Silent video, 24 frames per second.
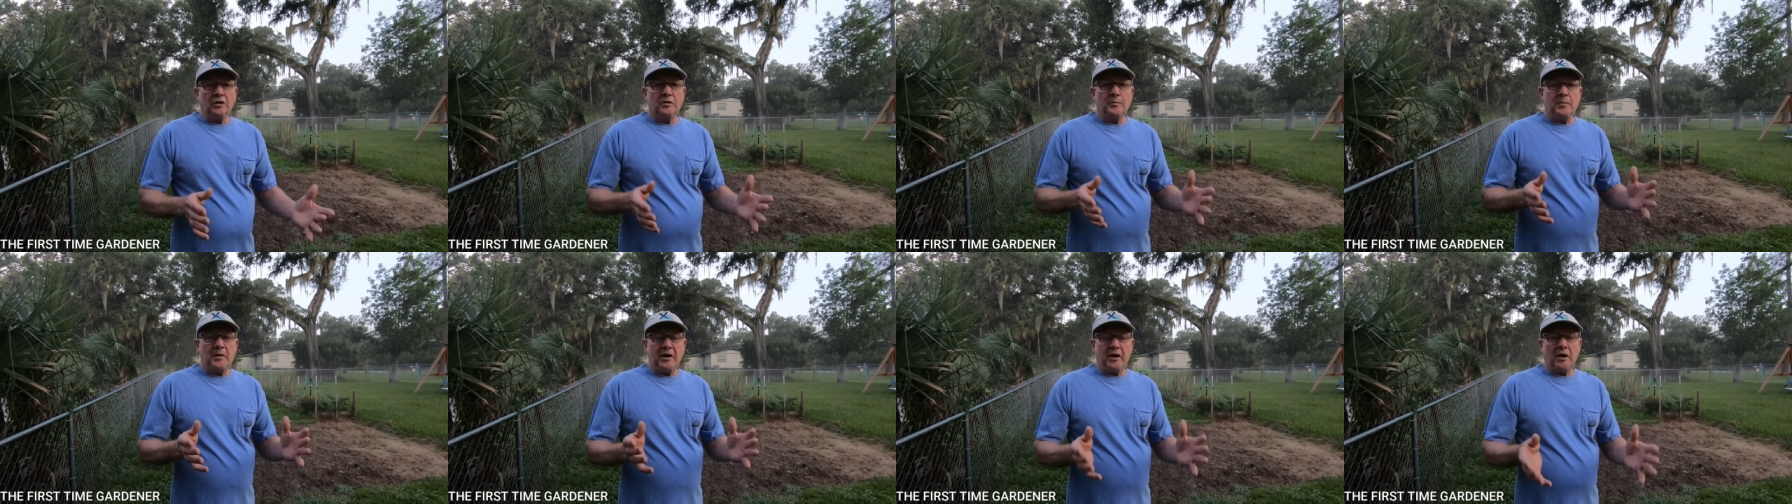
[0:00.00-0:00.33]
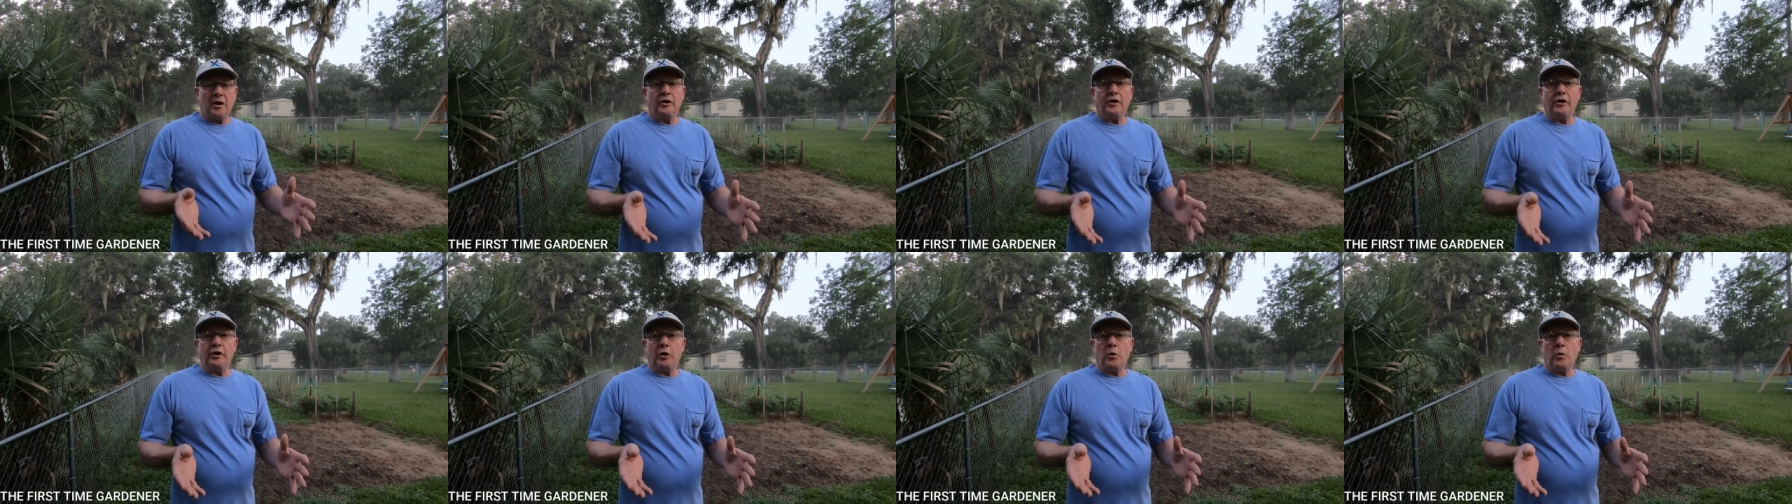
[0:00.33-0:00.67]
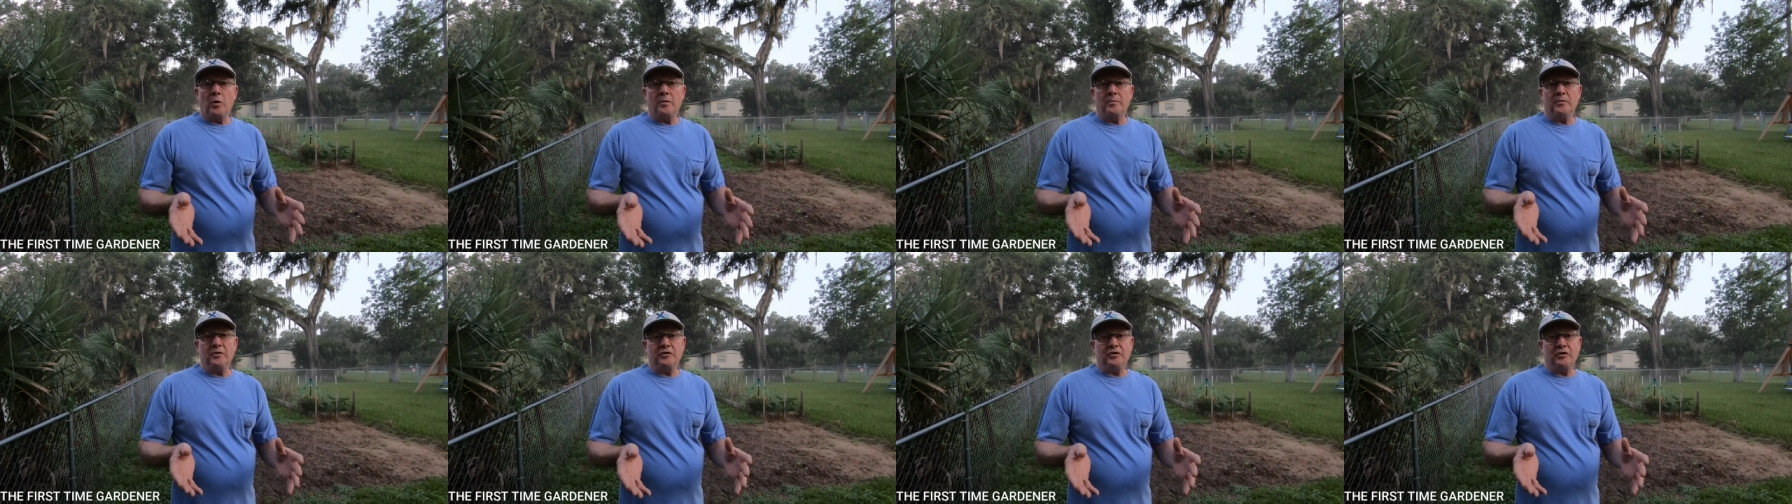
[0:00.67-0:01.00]
depending on the
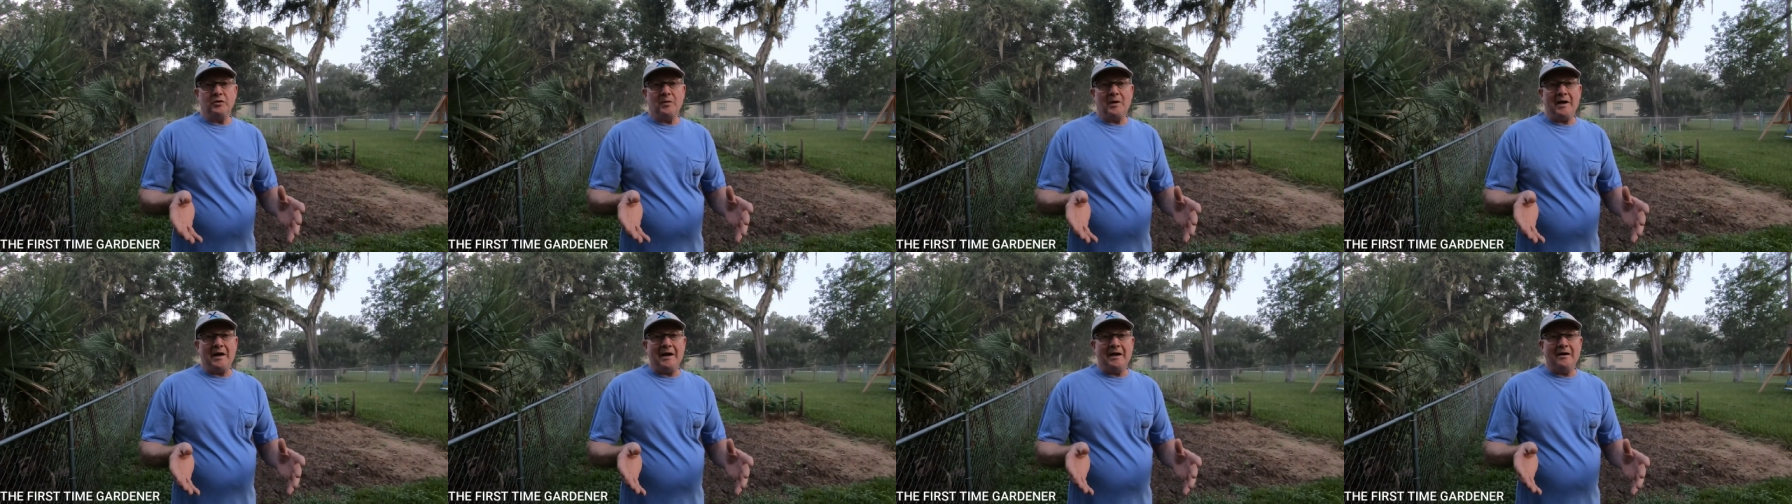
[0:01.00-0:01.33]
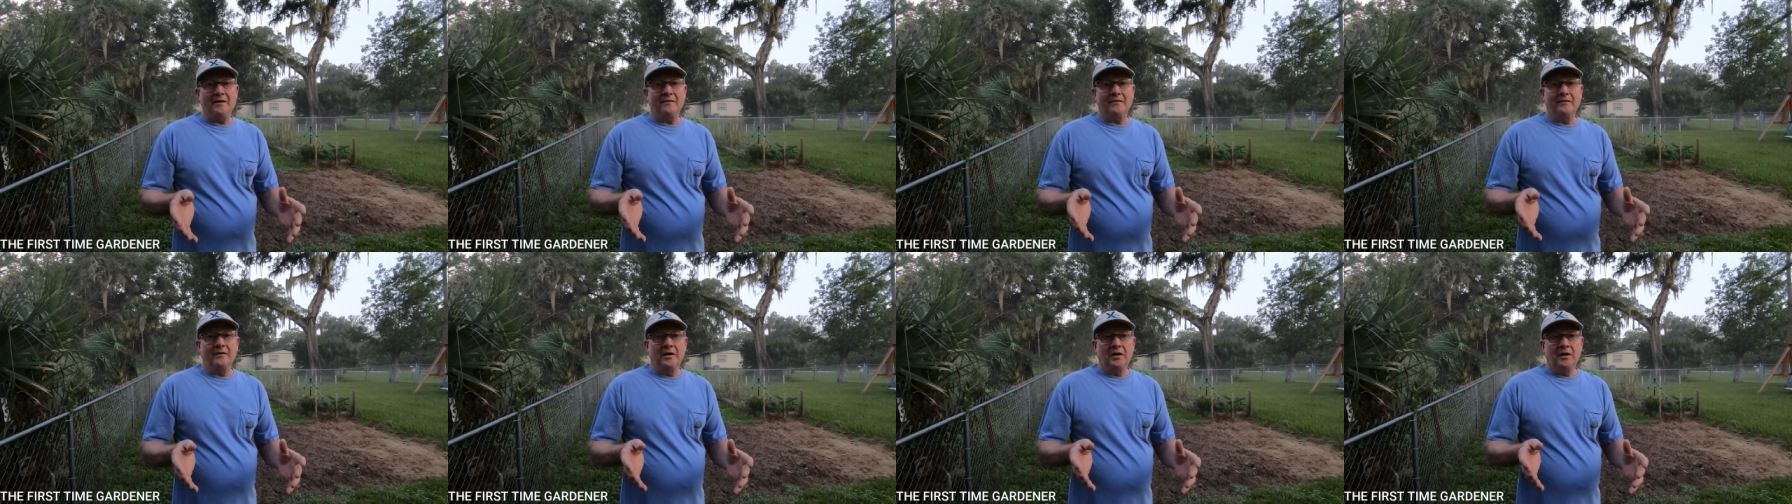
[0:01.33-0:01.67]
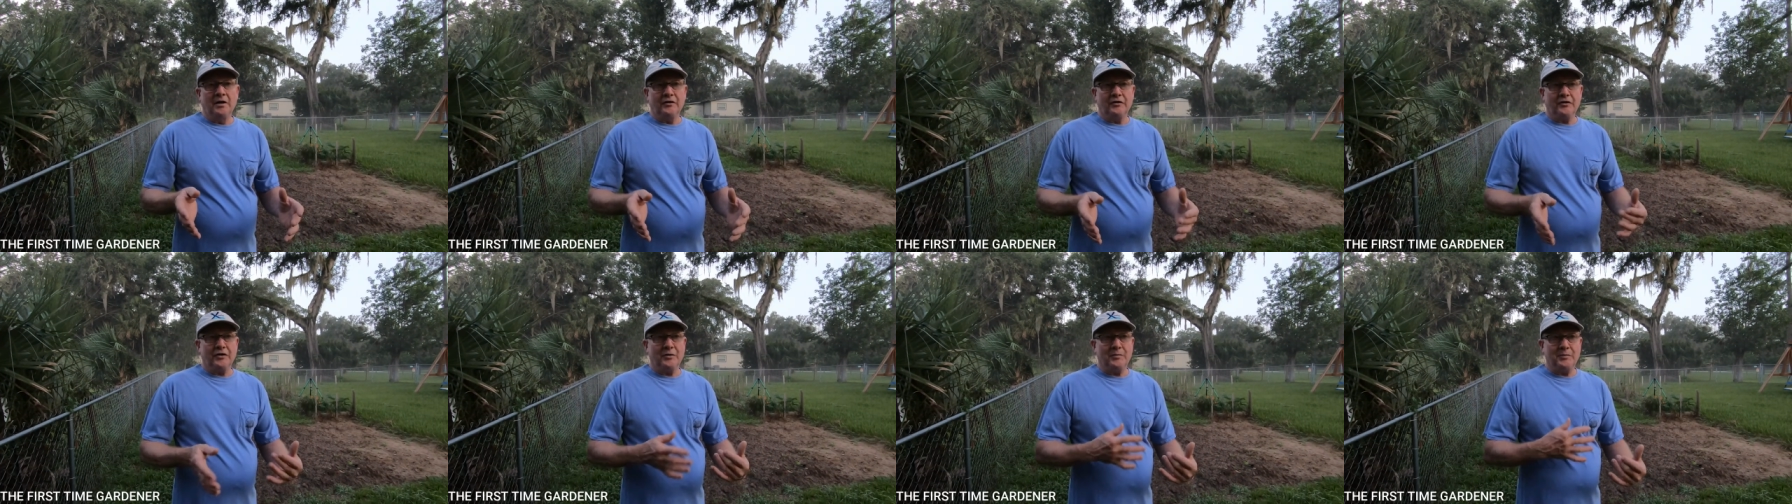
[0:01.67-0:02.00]
equipment you have,
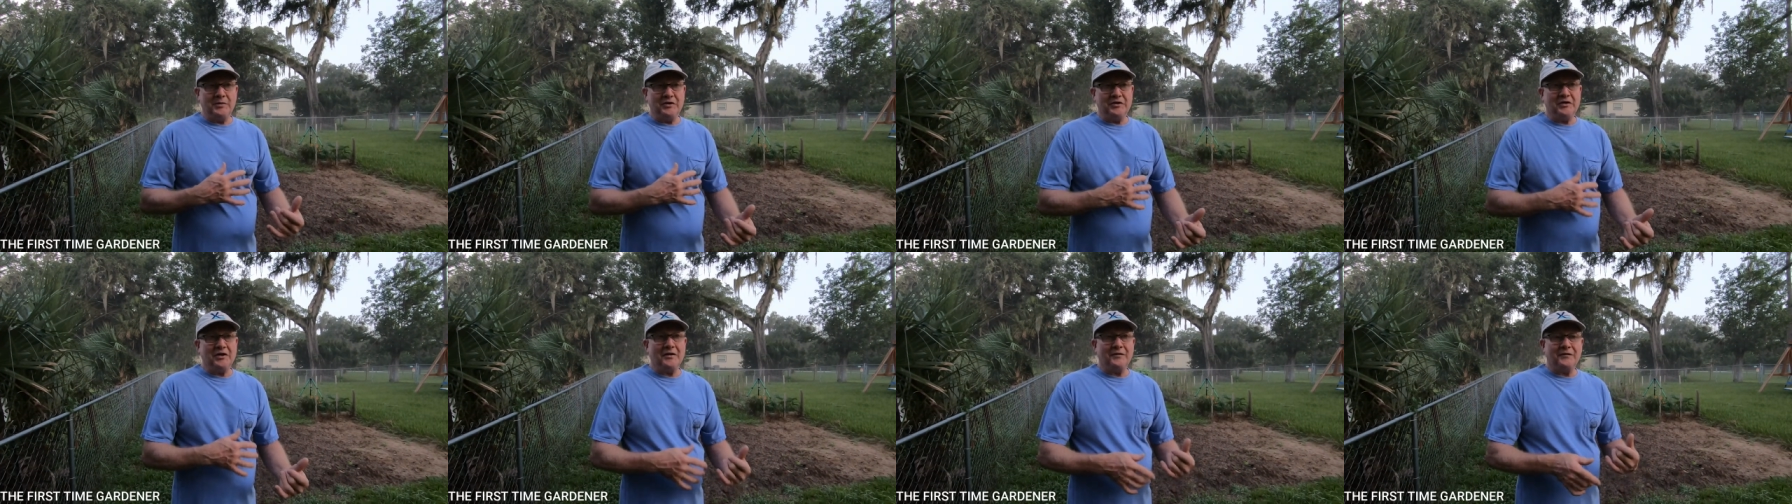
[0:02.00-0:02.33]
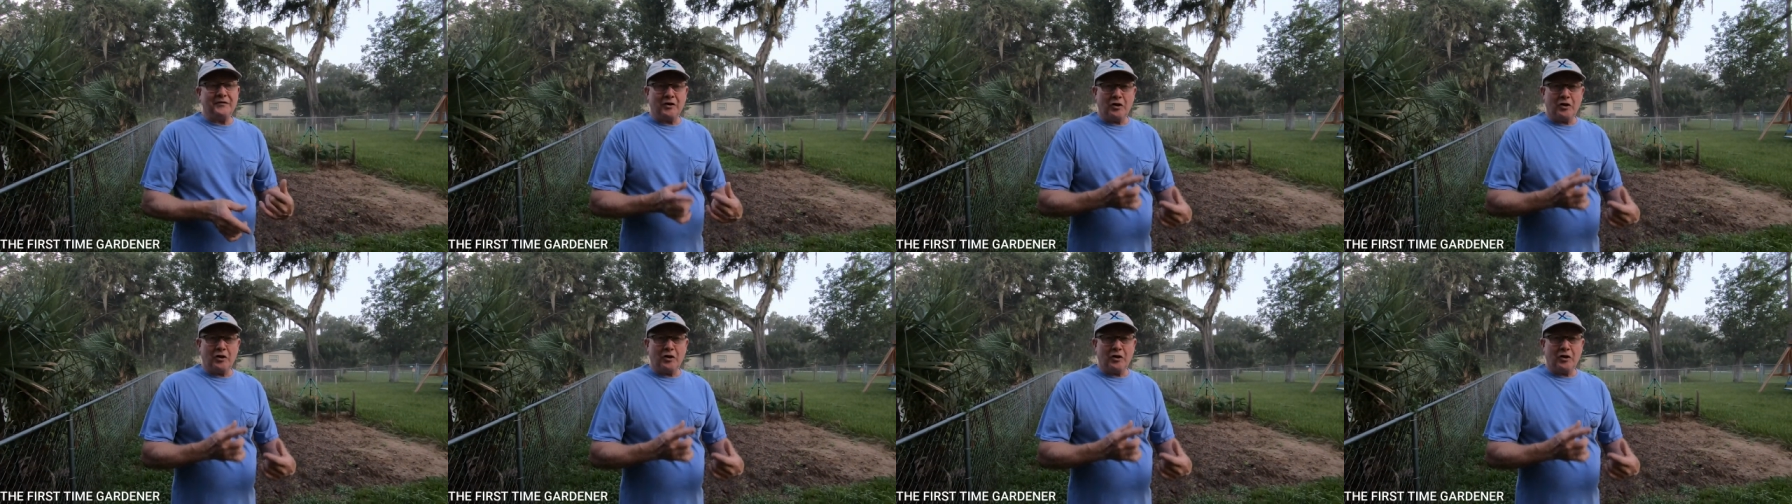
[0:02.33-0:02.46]
it's going to be tough